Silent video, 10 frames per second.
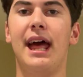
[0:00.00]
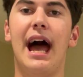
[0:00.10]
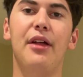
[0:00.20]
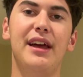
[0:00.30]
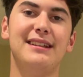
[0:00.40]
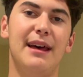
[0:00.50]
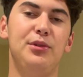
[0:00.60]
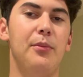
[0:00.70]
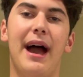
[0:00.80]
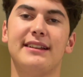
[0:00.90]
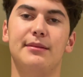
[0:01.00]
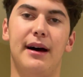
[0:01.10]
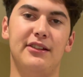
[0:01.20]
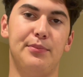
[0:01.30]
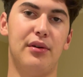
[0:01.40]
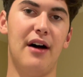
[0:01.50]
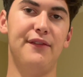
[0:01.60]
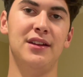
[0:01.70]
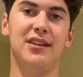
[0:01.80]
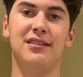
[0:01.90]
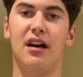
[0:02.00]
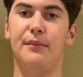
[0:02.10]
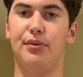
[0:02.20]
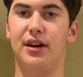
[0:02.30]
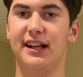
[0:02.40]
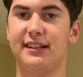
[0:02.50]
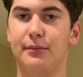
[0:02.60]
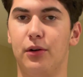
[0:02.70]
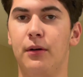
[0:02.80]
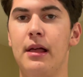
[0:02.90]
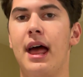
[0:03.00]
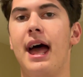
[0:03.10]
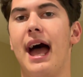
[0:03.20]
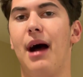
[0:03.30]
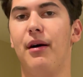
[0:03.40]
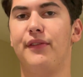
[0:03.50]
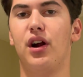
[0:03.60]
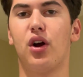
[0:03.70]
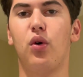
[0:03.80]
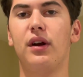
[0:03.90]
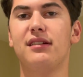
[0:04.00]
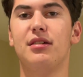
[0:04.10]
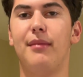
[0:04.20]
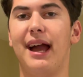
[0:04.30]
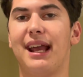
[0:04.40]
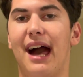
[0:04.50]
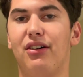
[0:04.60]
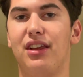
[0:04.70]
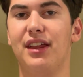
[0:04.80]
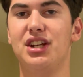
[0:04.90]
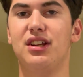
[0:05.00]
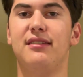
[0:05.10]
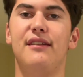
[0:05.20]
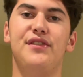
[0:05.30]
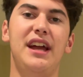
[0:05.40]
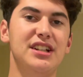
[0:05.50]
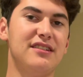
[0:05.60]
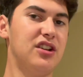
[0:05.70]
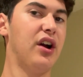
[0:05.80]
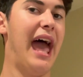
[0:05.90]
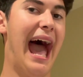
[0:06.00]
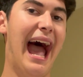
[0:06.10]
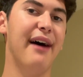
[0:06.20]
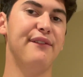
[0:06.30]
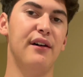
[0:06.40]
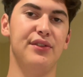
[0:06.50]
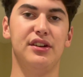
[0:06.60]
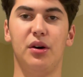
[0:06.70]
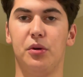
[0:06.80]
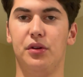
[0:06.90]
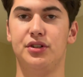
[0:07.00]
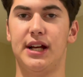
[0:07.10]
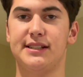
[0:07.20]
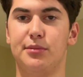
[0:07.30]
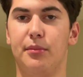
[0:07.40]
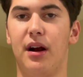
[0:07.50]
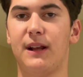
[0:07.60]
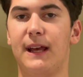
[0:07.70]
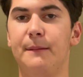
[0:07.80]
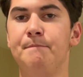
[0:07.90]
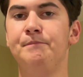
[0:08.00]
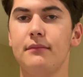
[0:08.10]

How they attempt to maximize profits is unpredictable. However, according to my calculations, if they just took half of the total addressable market,